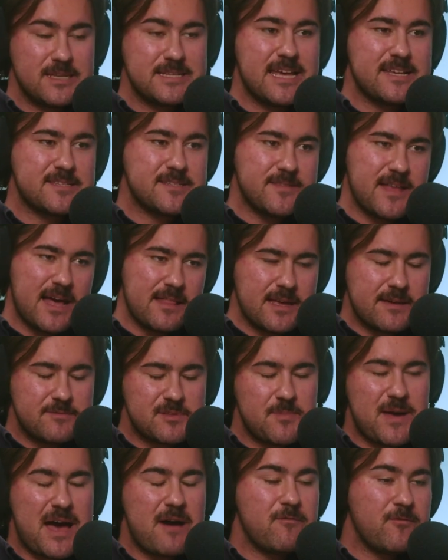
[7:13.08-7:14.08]
Yeah, so that
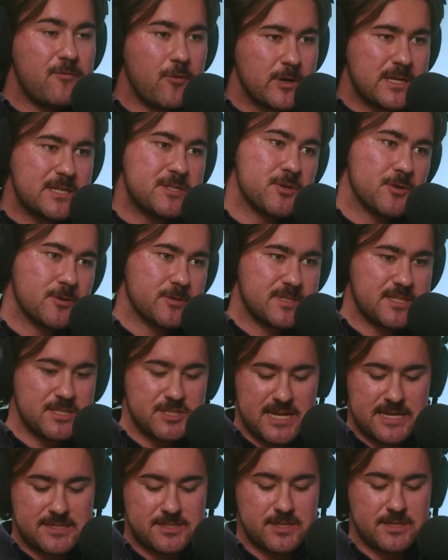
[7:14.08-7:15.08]
leaves about 42
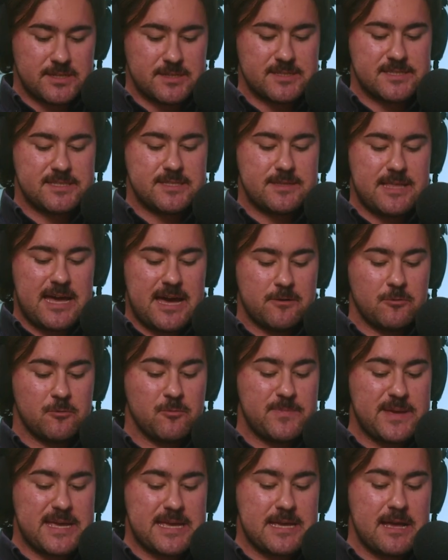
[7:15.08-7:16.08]
suggestions that'll
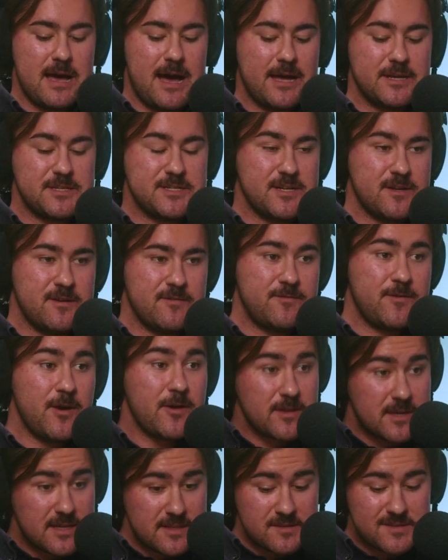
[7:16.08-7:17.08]
be under
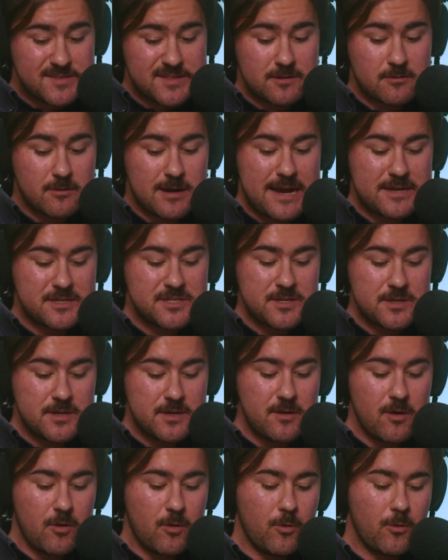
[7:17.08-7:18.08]
further
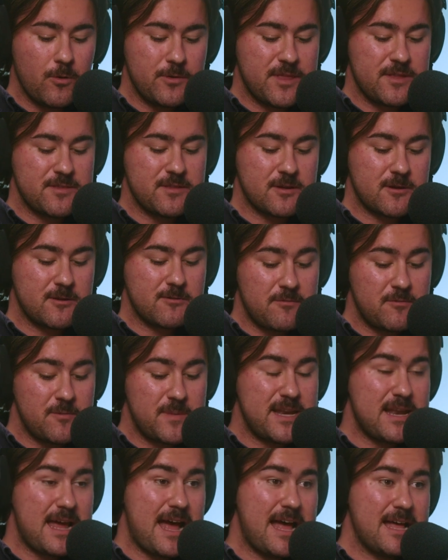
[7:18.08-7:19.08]
consideration or that the
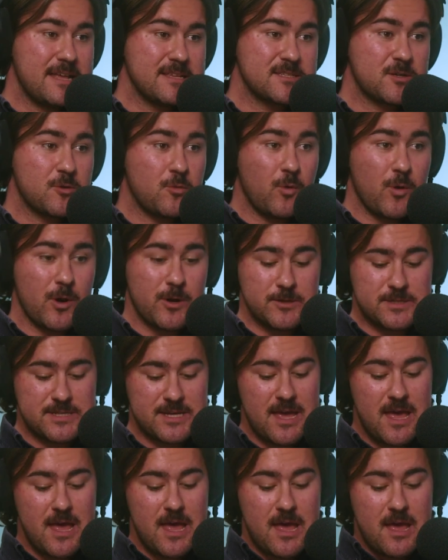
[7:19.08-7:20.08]
government has, quote,
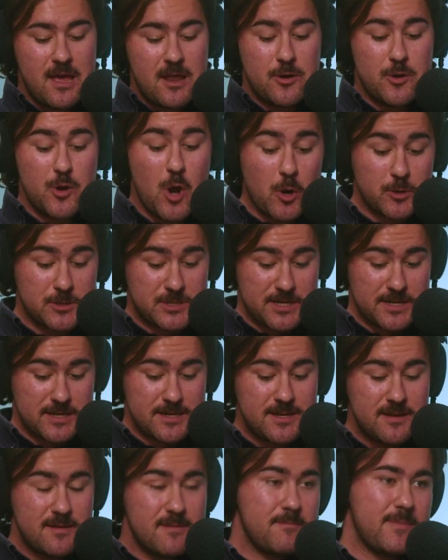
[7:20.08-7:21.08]

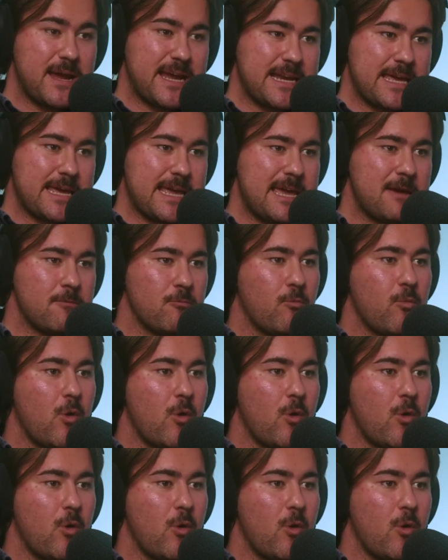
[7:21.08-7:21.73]
noted, meaning it